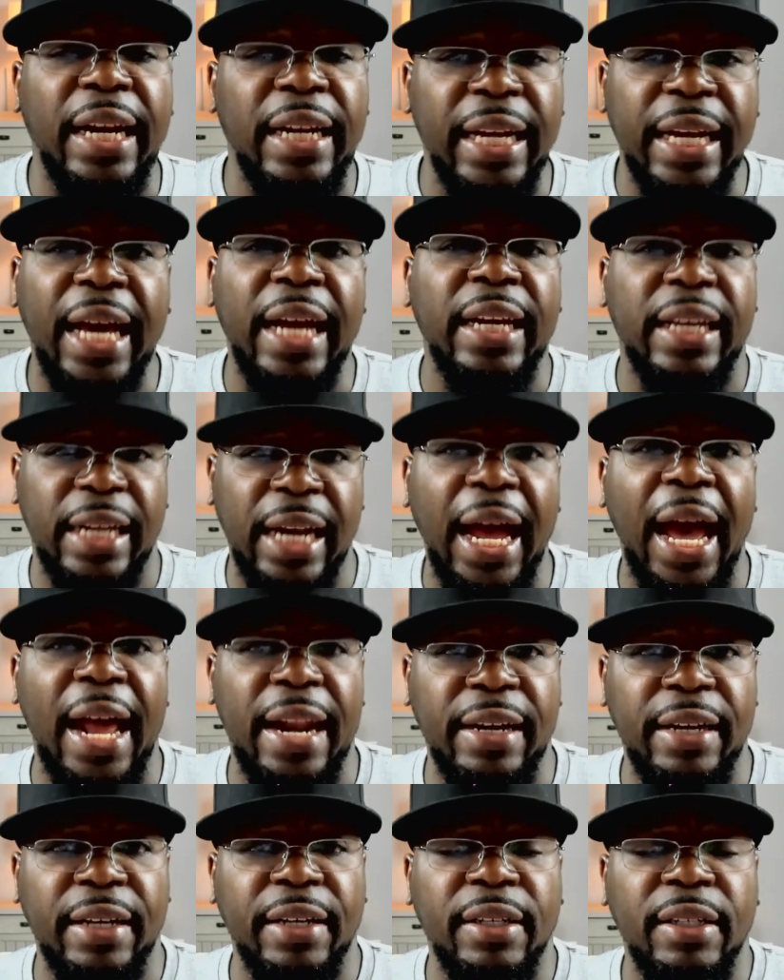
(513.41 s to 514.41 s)
They got to get out
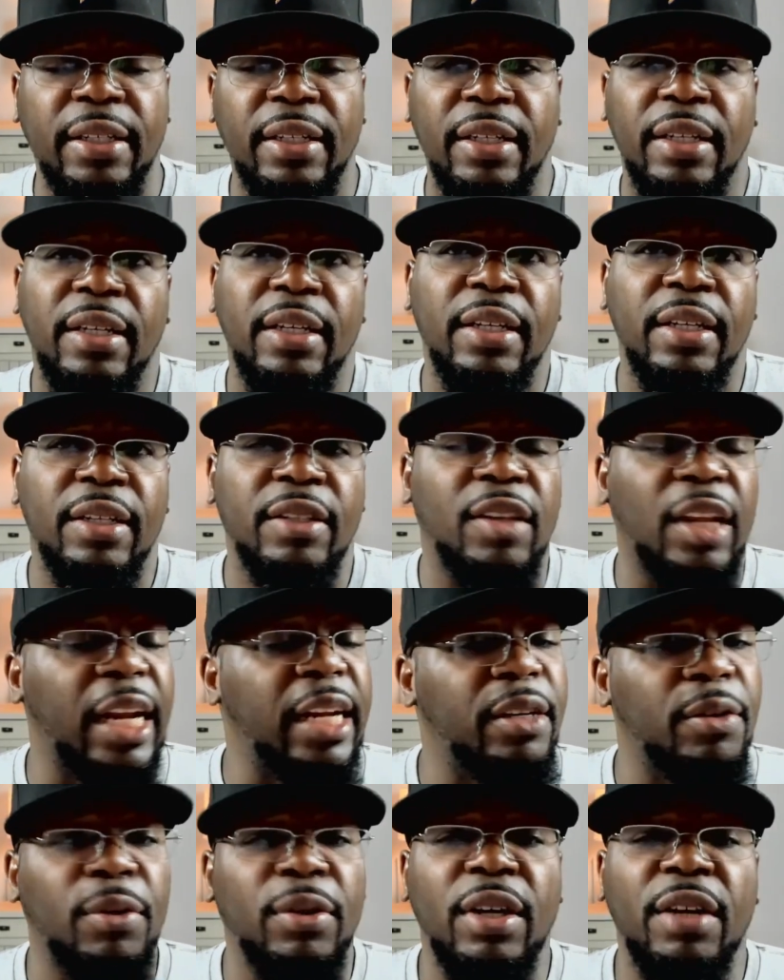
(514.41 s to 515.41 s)
of there. So they
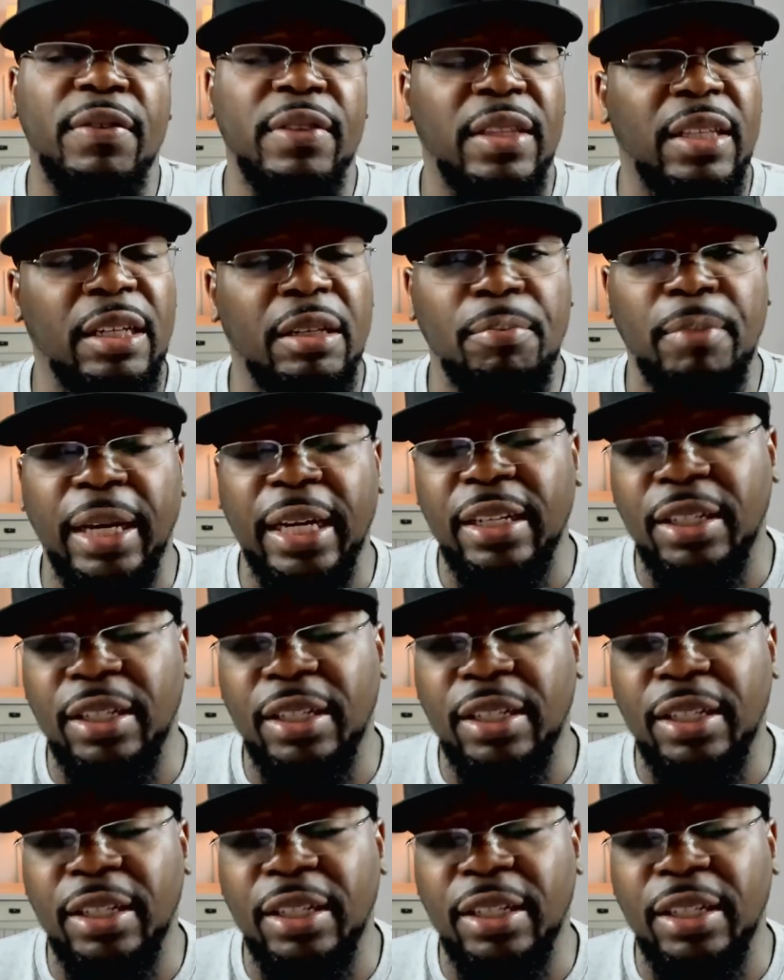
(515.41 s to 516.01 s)
doing everything, man.